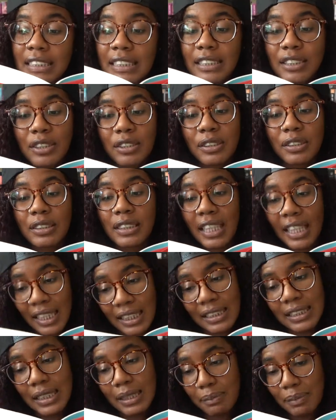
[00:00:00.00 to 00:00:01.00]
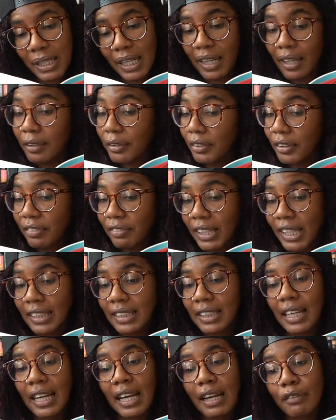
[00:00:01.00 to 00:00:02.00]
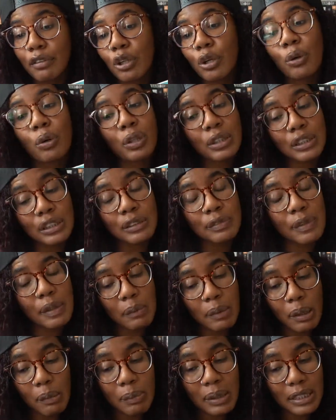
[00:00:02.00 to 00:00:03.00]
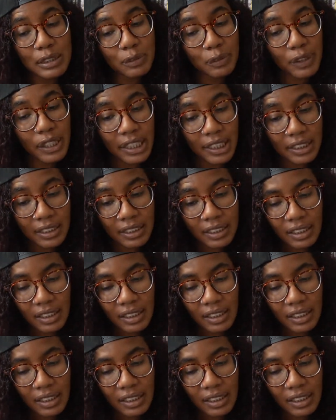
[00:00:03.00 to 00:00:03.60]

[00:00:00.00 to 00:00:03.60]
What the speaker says: these girls can't seem to handle the fact that I have a gorgeous female best friend.